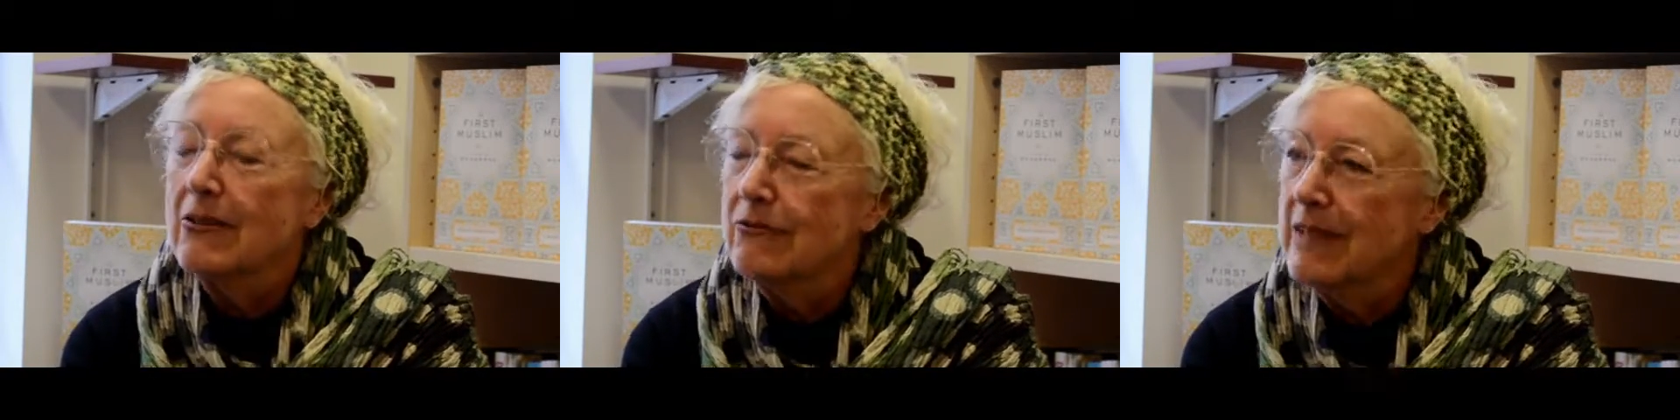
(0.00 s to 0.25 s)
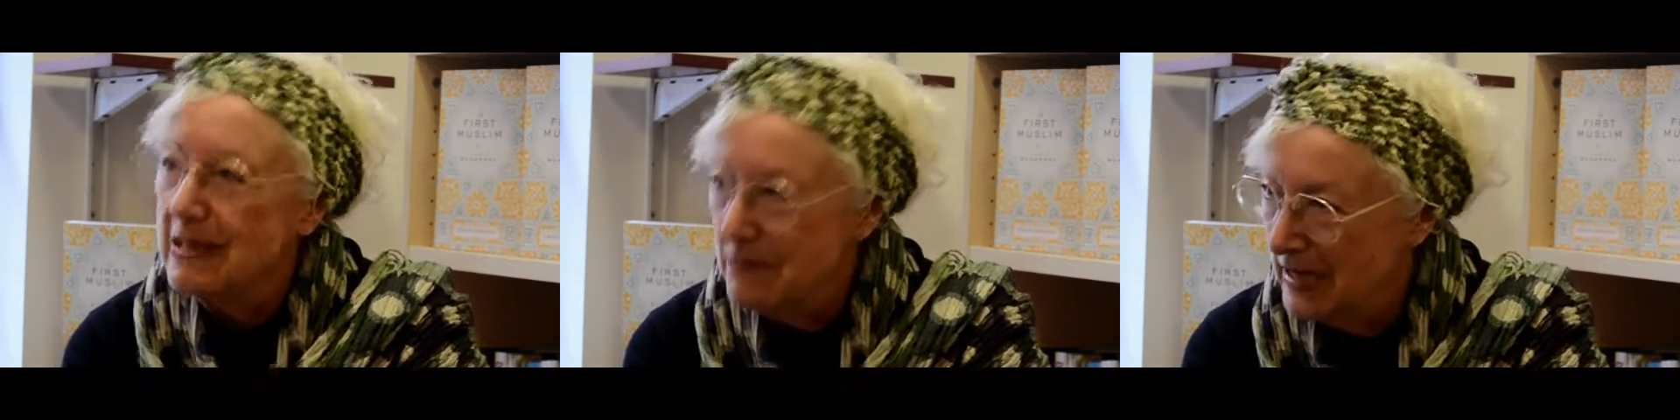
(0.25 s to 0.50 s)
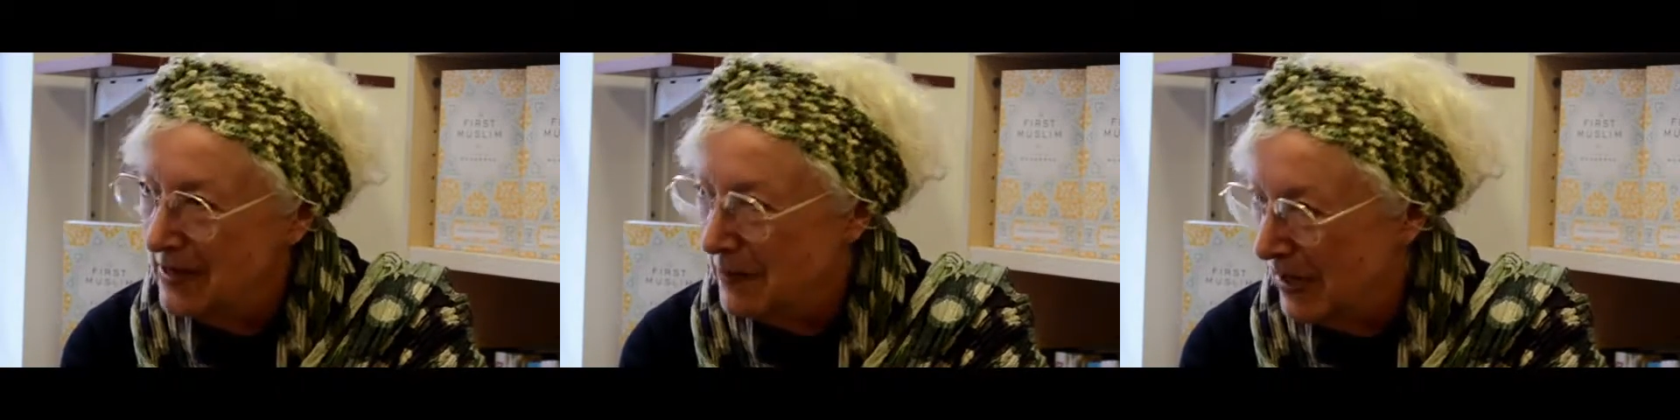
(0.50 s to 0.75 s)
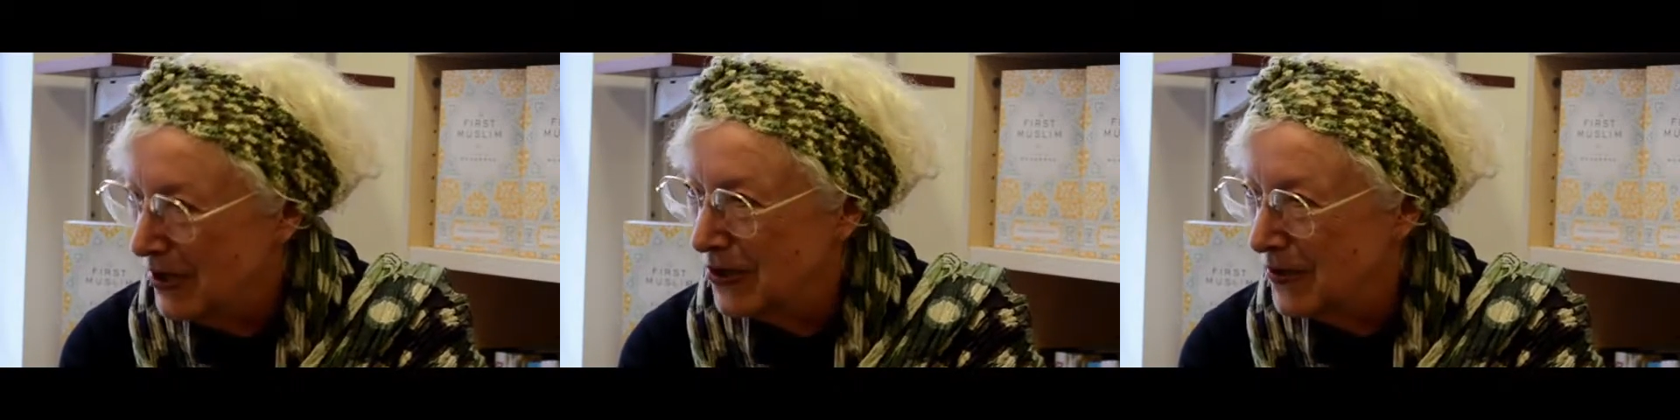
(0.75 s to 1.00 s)
I'd read
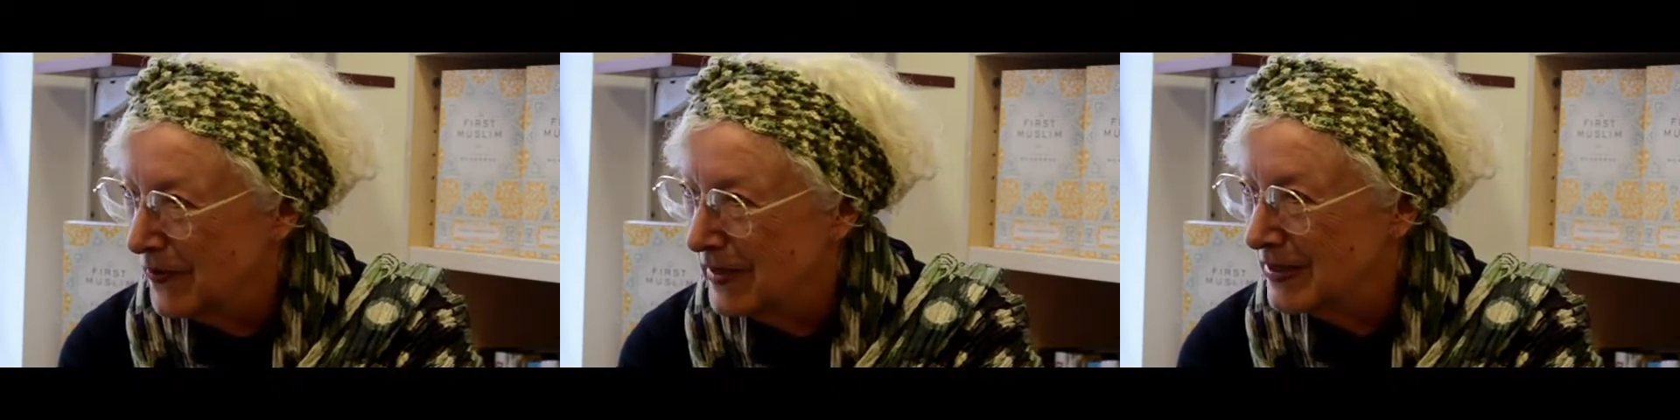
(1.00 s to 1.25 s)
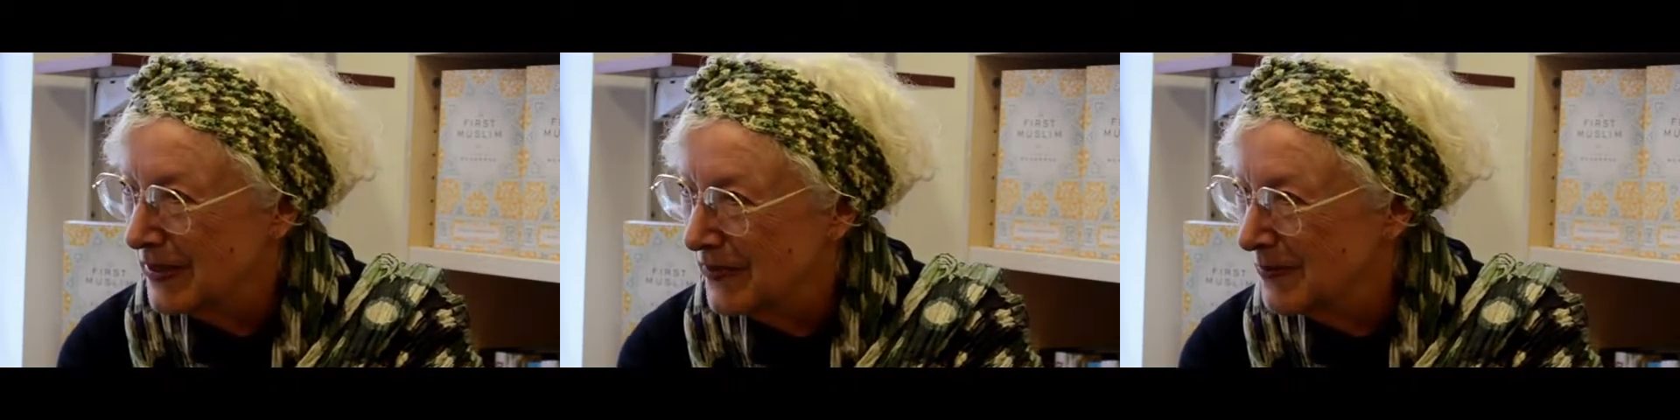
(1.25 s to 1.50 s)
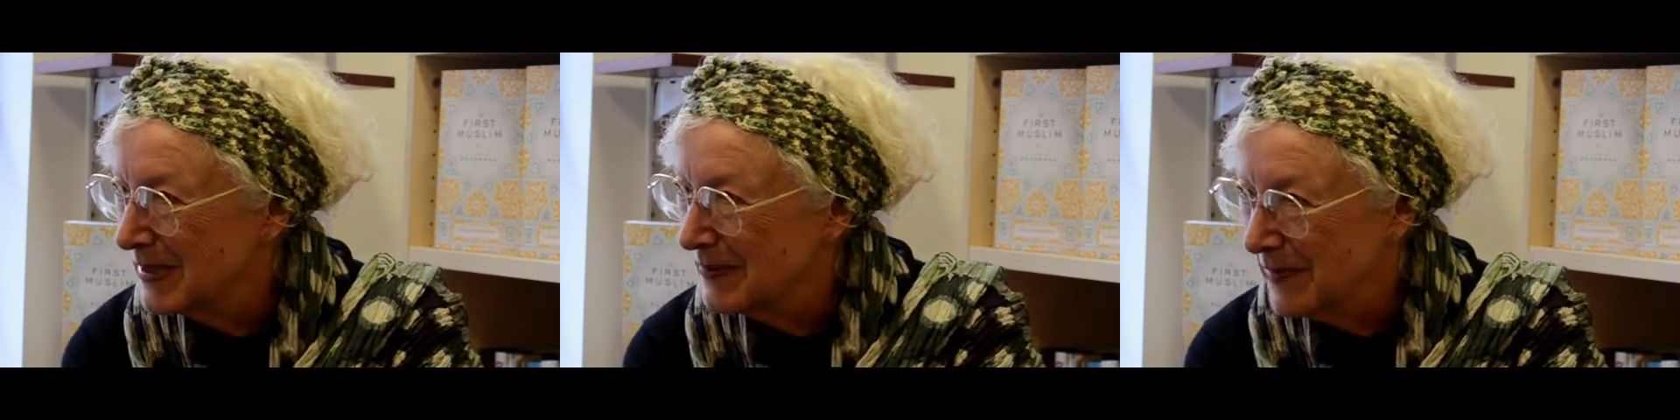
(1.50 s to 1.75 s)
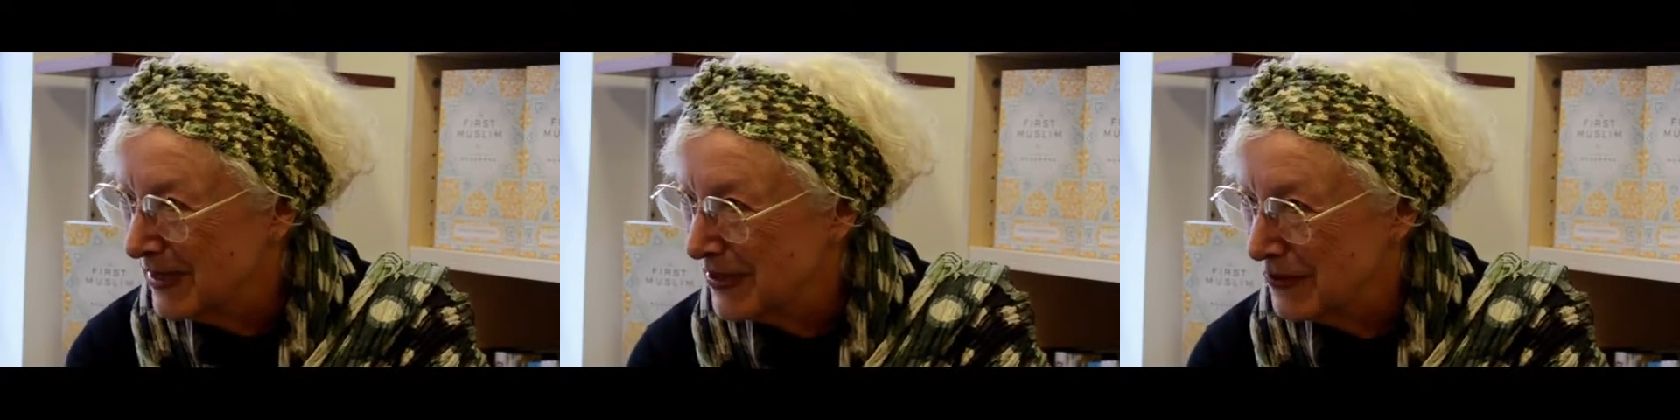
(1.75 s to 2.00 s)
many biographies of him
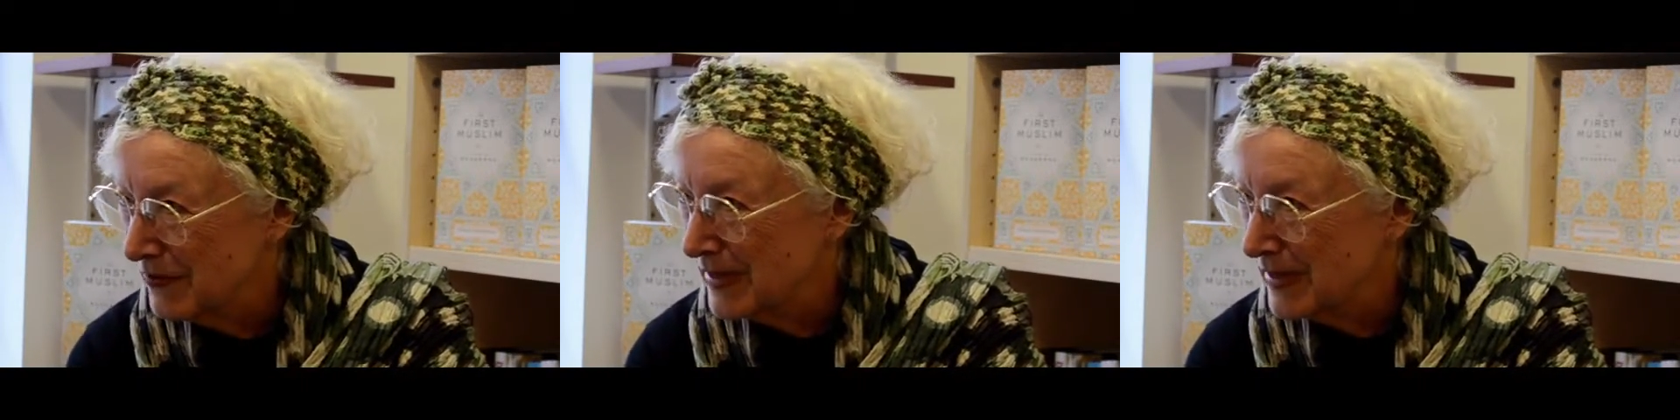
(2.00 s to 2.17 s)
as part of